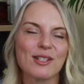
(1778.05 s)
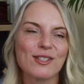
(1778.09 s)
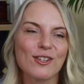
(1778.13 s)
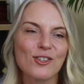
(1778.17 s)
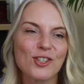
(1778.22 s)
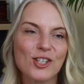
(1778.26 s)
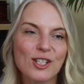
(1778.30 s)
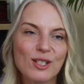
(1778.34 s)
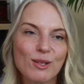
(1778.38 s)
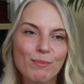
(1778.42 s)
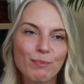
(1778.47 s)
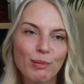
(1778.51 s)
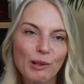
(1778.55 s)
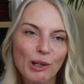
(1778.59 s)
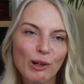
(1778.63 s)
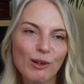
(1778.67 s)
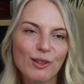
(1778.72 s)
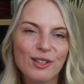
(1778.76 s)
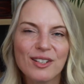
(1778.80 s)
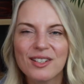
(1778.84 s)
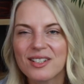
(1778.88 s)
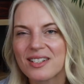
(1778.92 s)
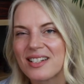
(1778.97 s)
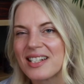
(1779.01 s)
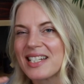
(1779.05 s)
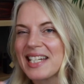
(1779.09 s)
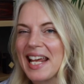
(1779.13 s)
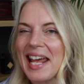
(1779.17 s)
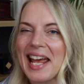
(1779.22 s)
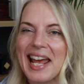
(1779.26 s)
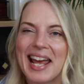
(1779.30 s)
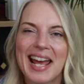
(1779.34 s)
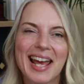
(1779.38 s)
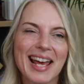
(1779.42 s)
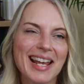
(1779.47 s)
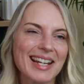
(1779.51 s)
so she's blonde and
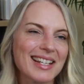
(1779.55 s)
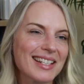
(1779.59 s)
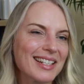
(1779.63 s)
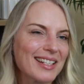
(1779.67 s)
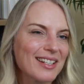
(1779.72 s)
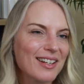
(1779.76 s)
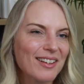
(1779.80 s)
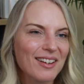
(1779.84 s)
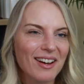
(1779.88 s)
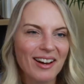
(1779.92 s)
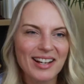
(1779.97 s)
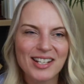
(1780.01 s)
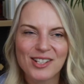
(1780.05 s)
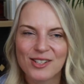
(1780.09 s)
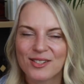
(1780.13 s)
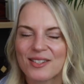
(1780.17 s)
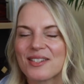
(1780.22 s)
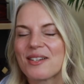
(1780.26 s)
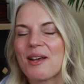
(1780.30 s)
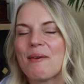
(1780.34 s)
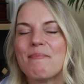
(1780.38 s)
tanned, and I just